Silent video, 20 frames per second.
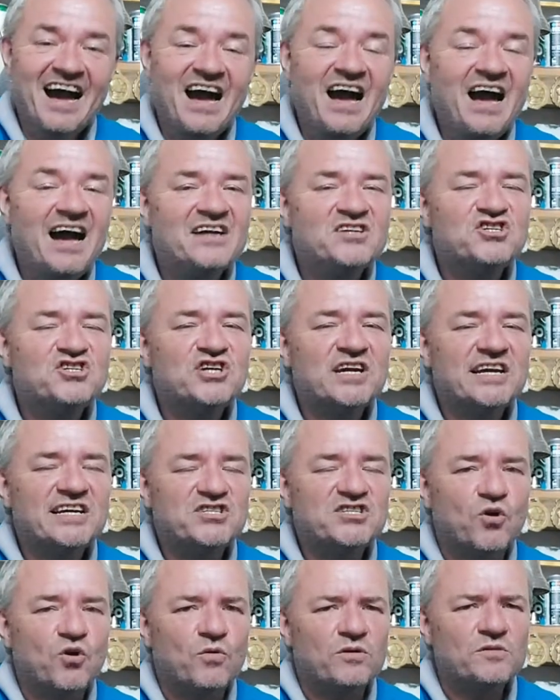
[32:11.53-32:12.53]
And cheers
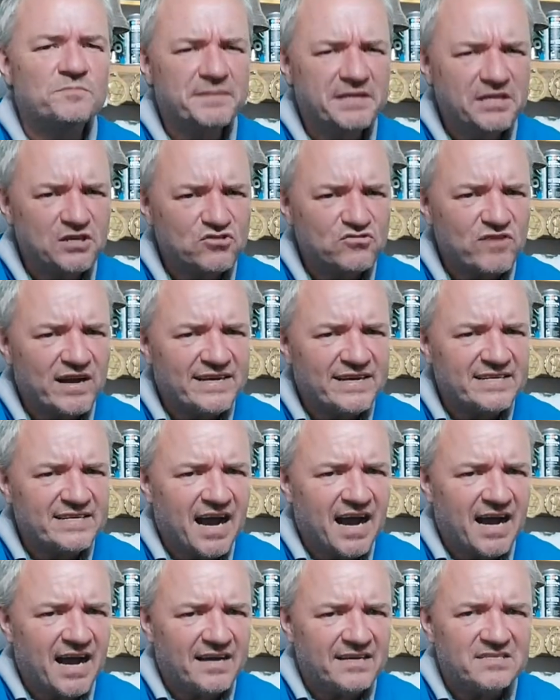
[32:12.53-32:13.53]
all. It's been a great
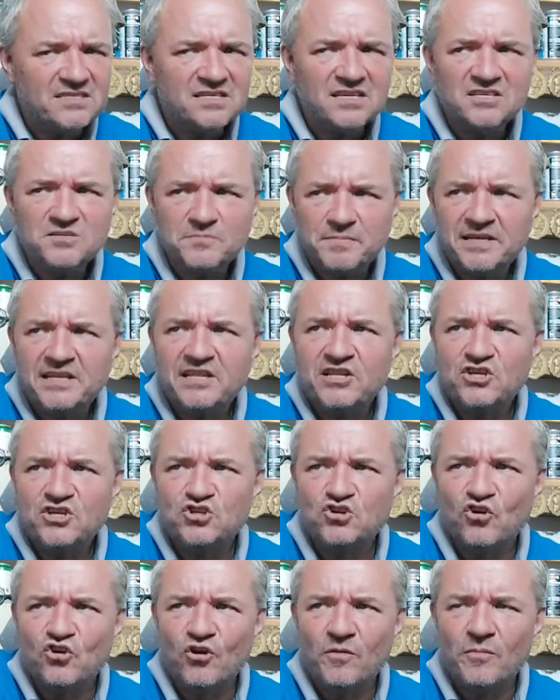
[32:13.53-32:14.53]
night. It's been an
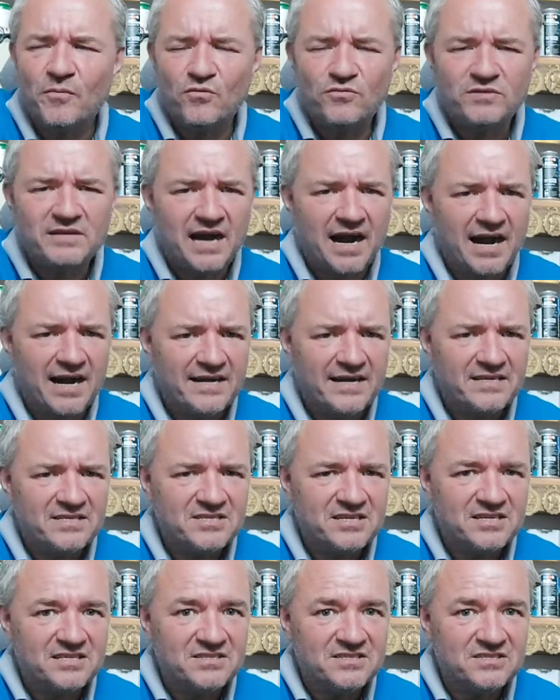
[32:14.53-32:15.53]
enjoyable night.
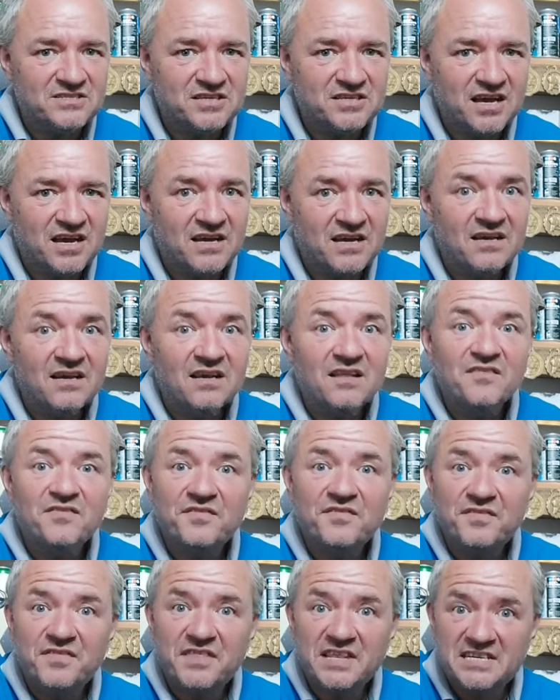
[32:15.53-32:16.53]
And
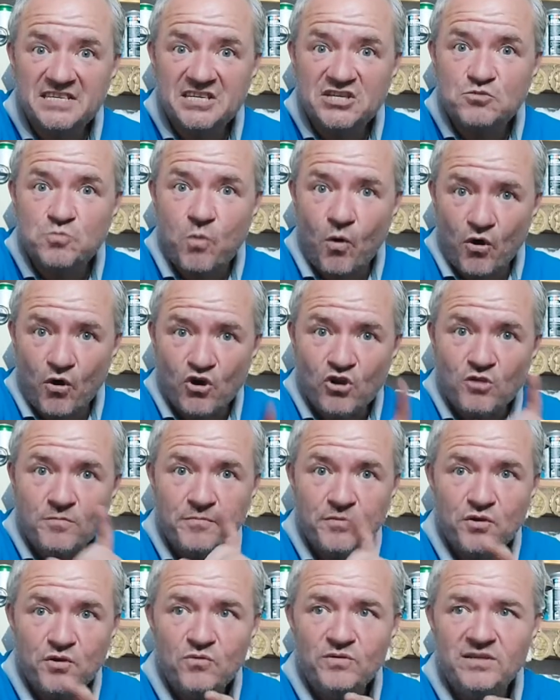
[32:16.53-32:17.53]
this is what
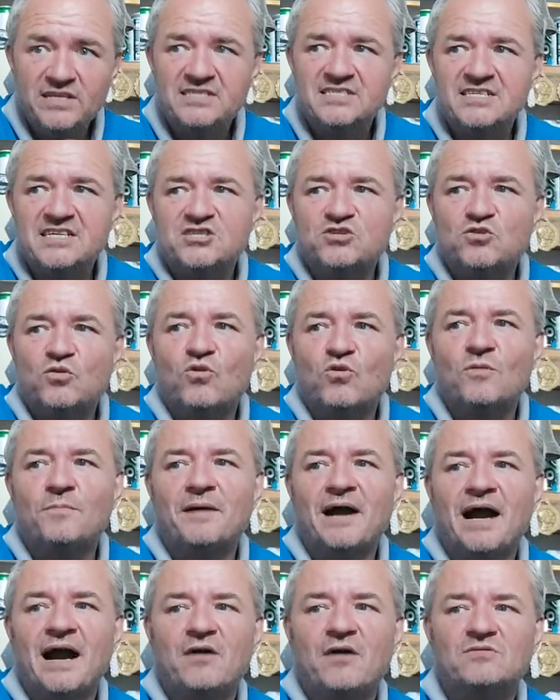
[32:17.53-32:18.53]
community is all
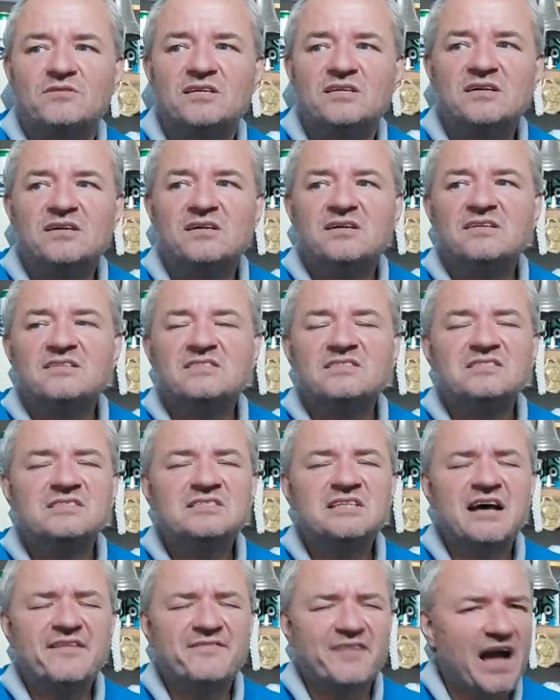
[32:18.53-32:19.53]
about.
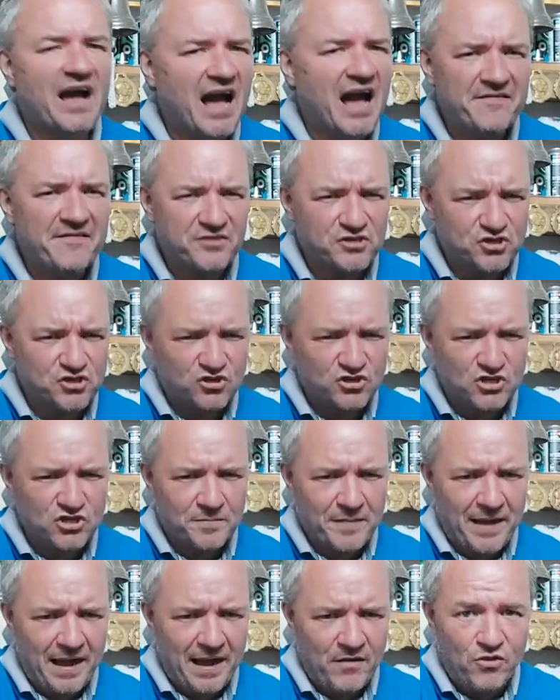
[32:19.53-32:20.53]
Never ever just
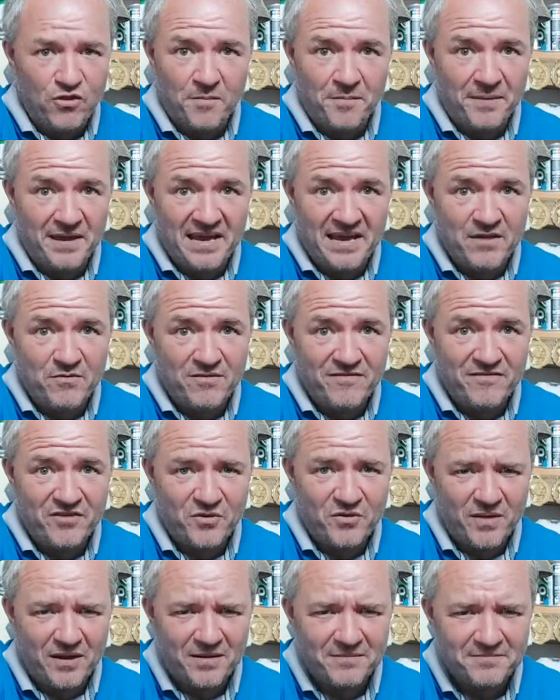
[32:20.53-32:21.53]
about the beer reviewer.